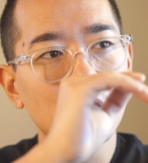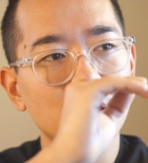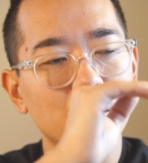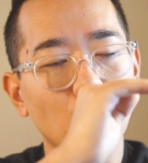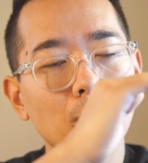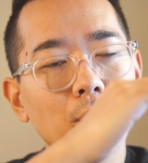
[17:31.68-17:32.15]

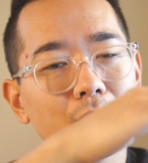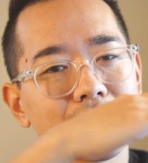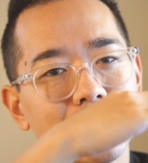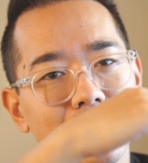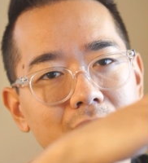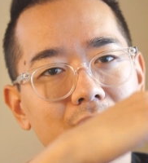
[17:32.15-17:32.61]
The
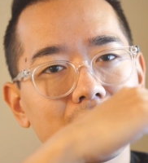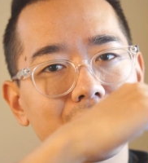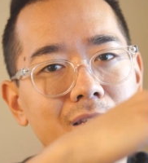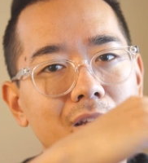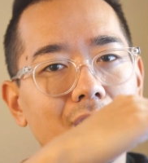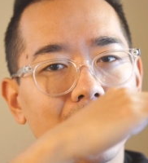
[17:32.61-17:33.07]
1.6
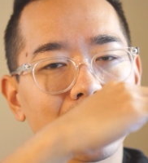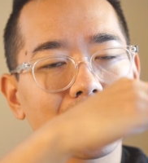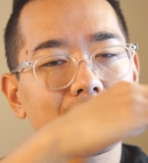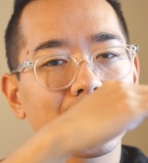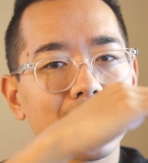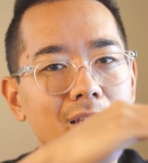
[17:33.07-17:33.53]
stock
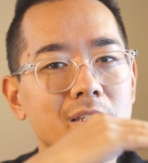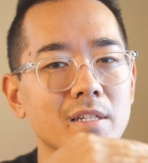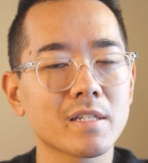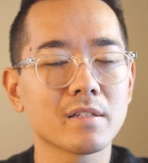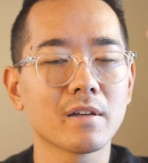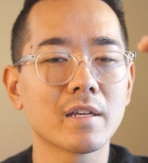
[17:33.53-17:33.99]
kind of
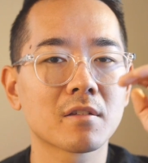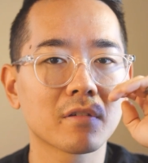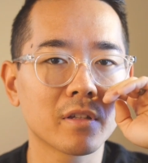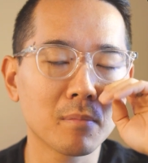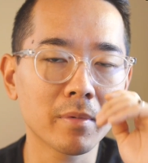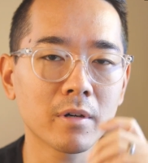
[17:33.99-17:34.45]
sits
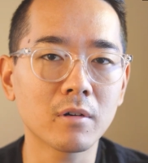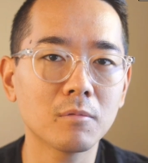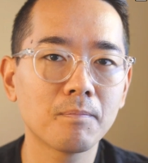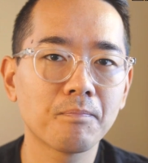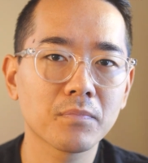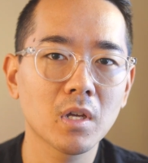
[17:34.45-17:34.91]
nicely in the
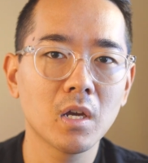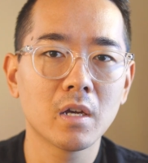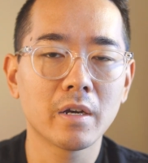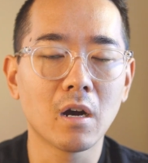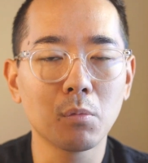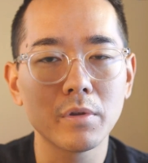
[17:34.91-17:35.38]
middle.
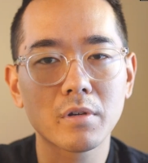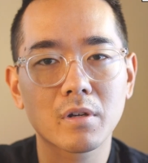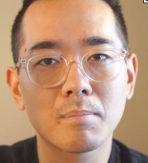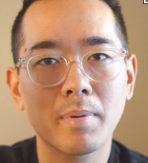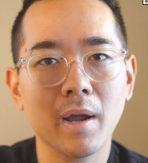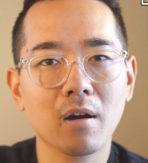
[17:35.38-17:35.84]
Now, when you
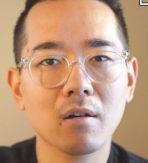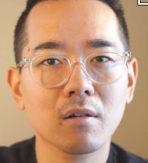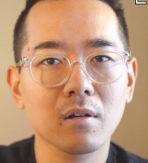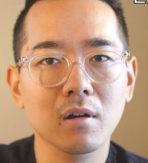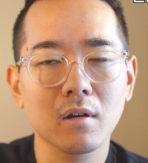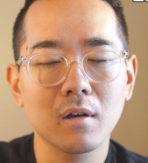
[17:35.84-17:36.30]

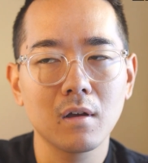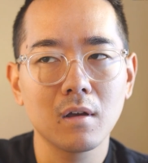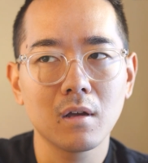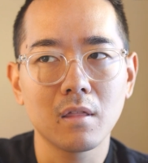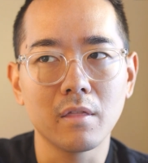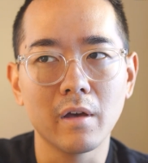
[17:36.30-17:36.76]
compare
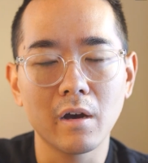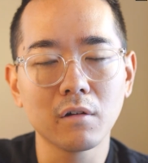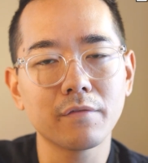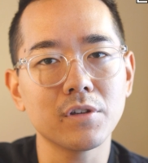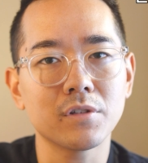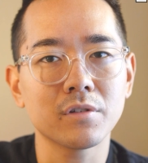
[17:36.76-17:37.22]
the
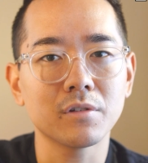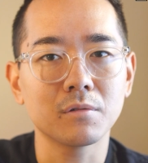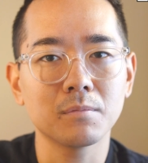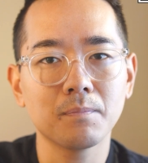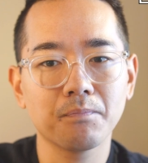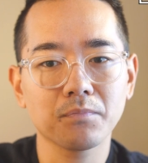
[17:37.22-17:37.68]

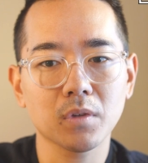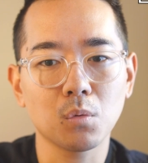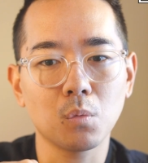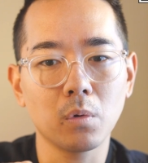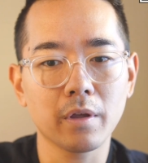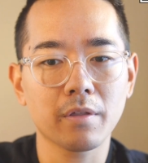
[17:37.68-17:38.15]
LV2
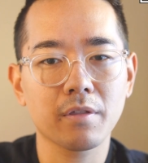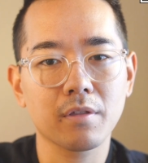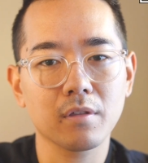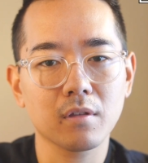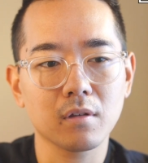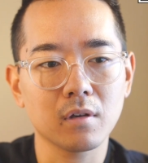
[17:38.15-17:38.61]

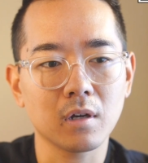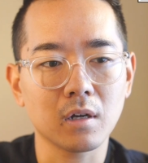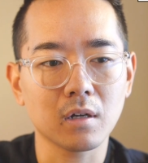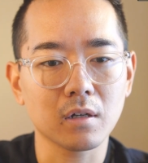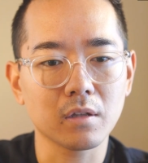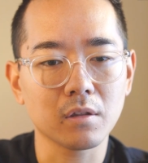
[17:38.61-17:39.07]
with
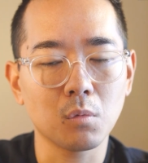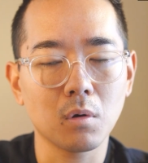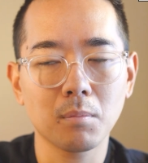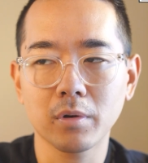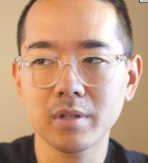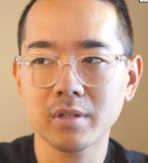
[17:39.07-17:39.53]
the
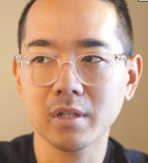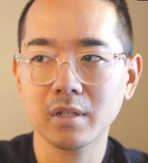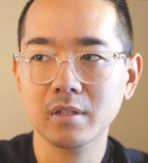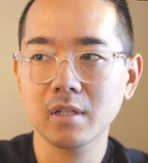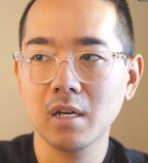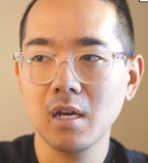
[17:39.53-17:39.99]

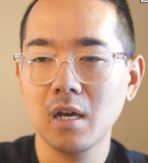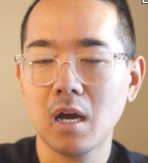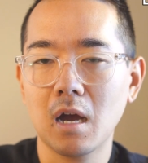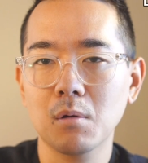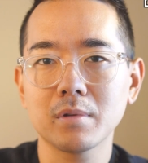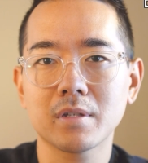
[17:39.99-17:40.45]
1.6,
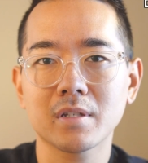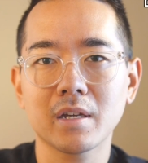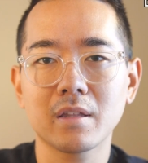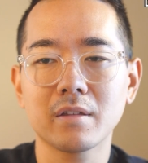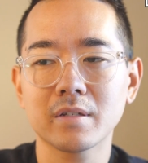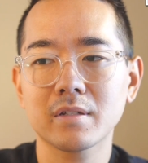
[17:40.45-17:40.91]
I would
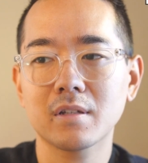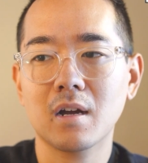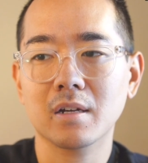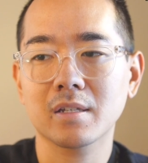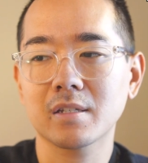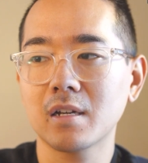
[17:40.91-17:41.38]
say the
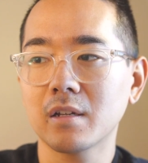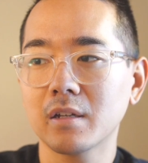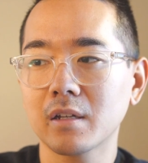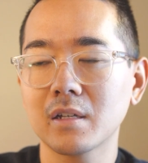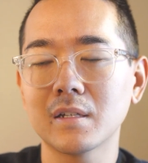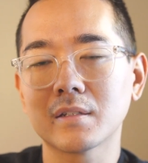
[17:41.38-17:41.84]
stock
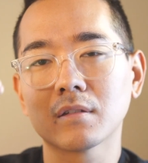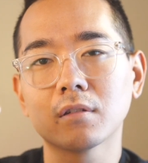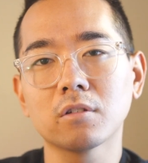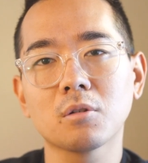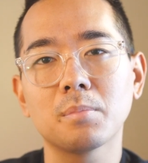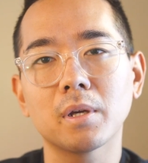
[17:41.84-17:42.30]
setting is a
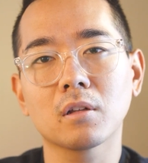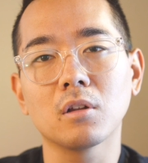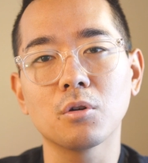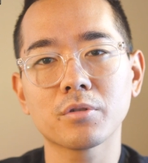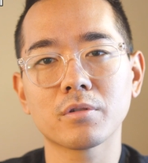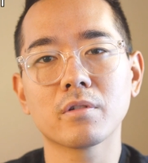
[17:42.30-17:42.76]
little bit
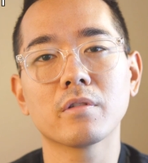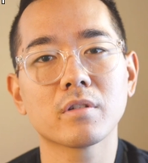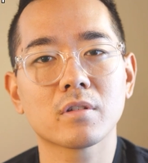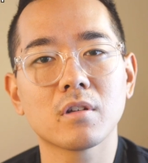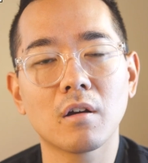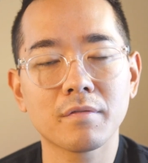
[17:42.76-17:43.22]
closer to the
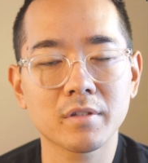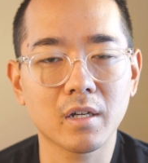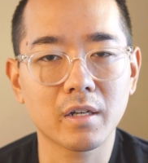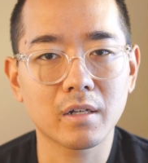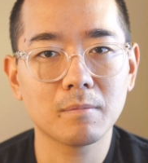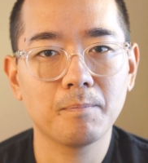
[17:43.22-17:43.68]
soft
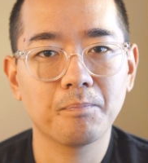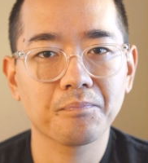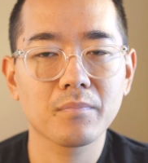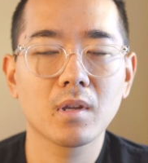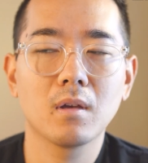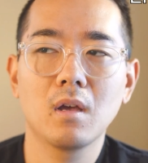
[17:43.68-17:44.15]
side.
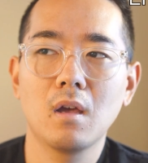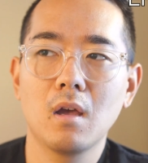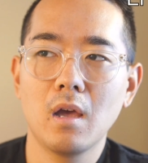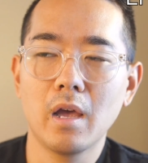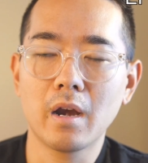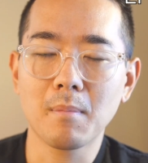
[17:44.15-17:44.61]

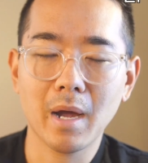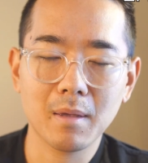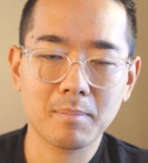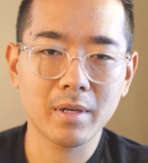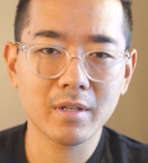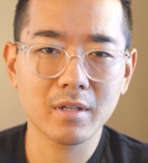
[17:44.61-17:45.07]
And in my
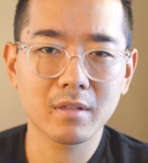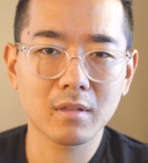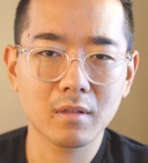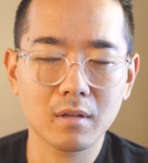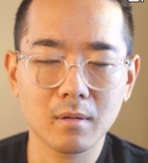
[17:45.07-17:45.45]
opinion,